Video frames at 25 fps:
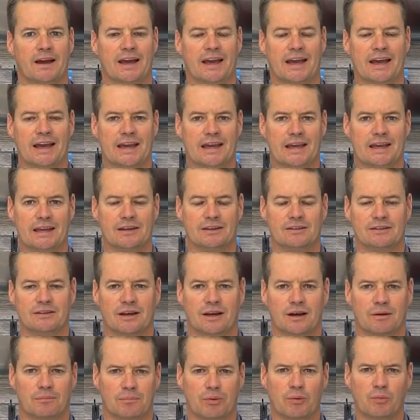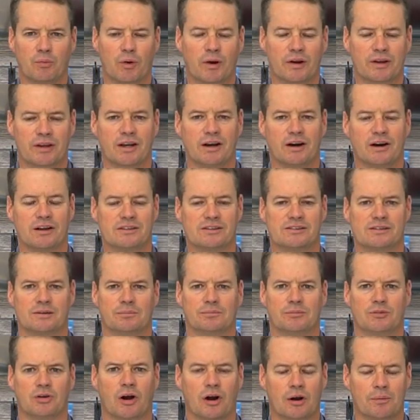Been working on
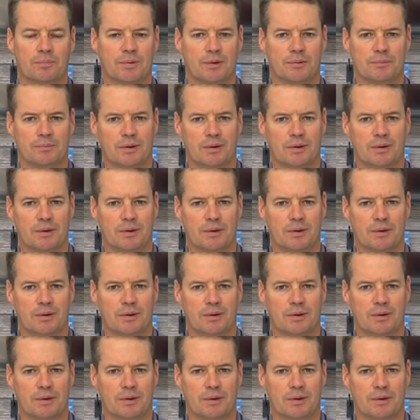some tarpon